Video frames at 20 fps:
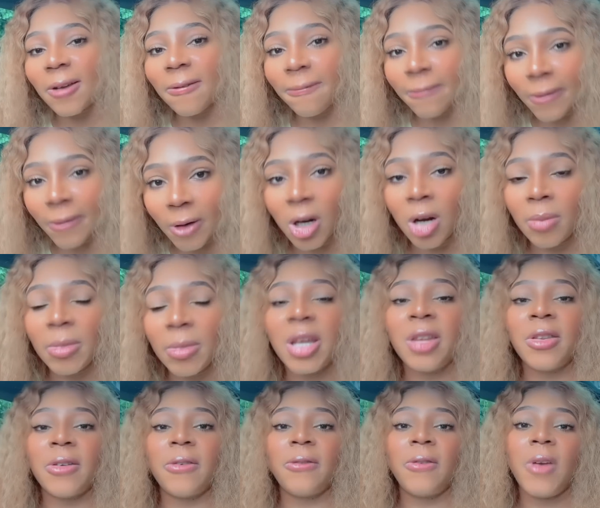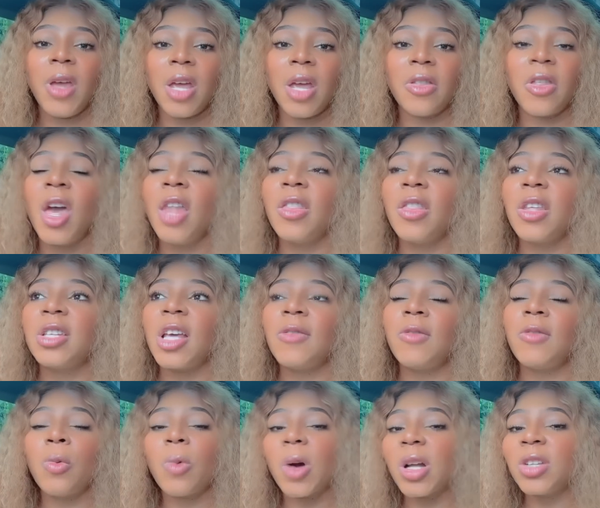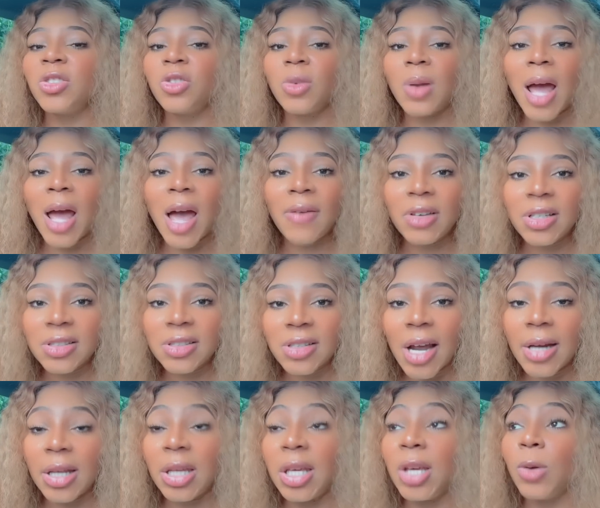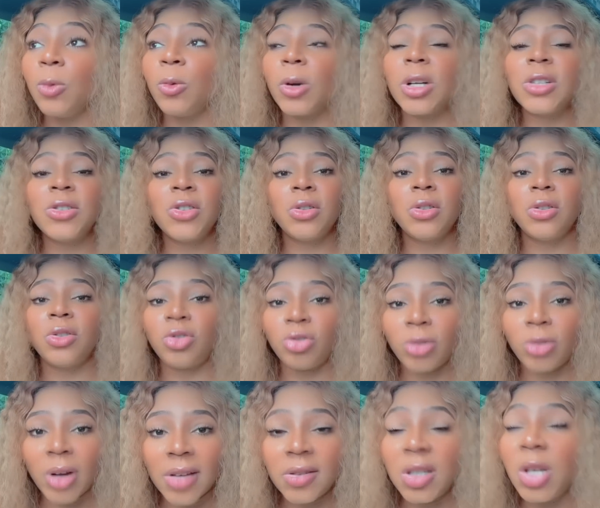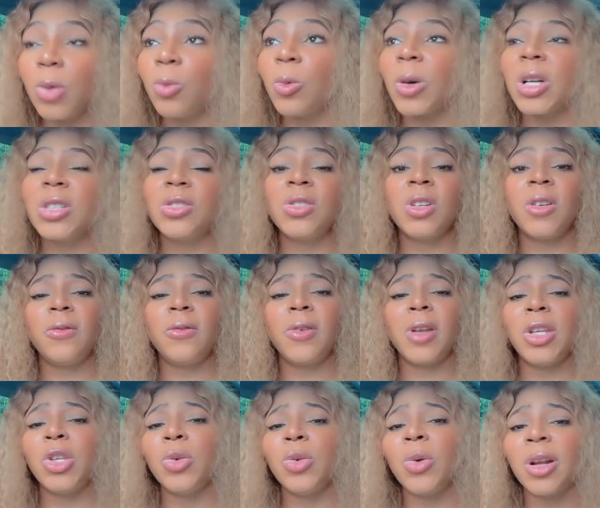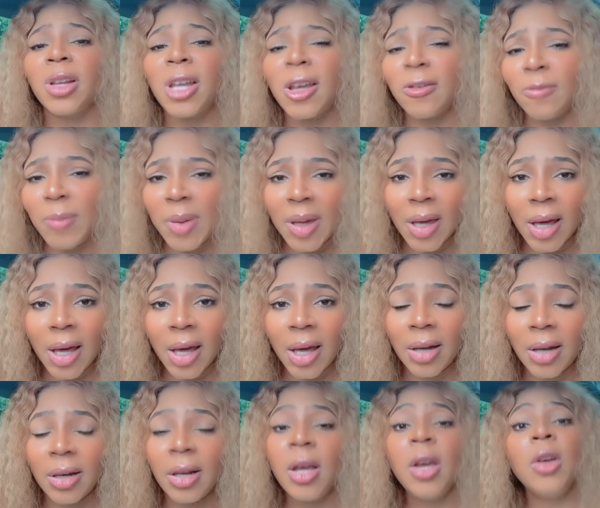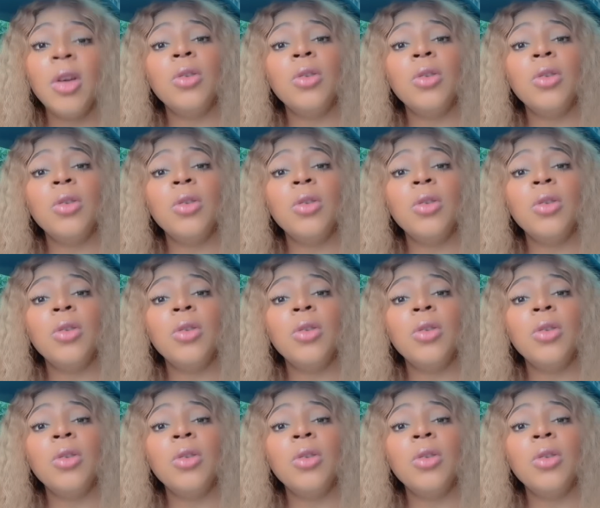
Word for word: firm in the faith. The devil wants you to have anxiety. He wants you to stress. He wants you to feel like you are left behind.